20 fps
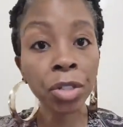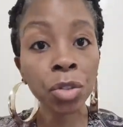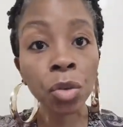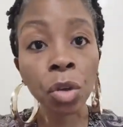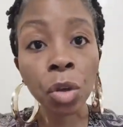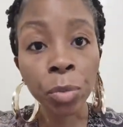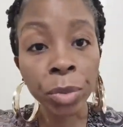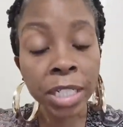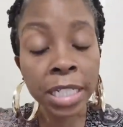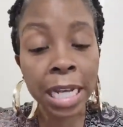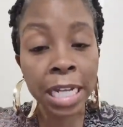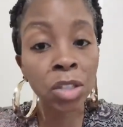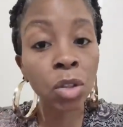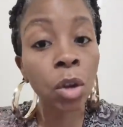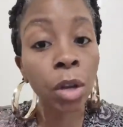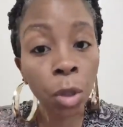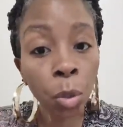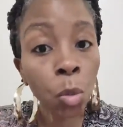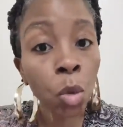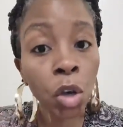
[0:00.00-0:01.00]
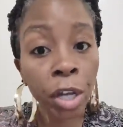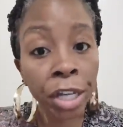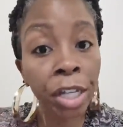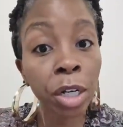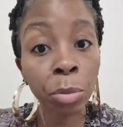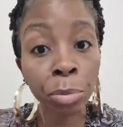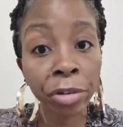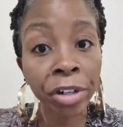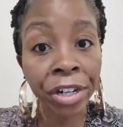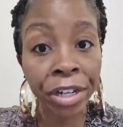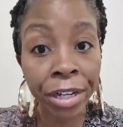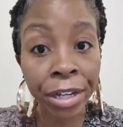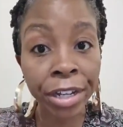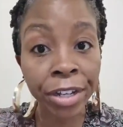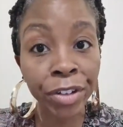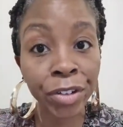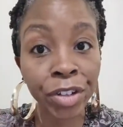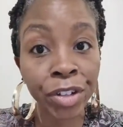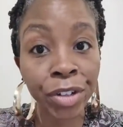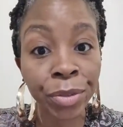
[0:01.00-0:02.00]
doing was I started walking a
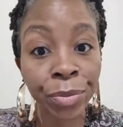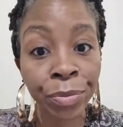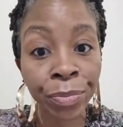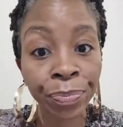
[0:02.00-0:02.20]
bridge.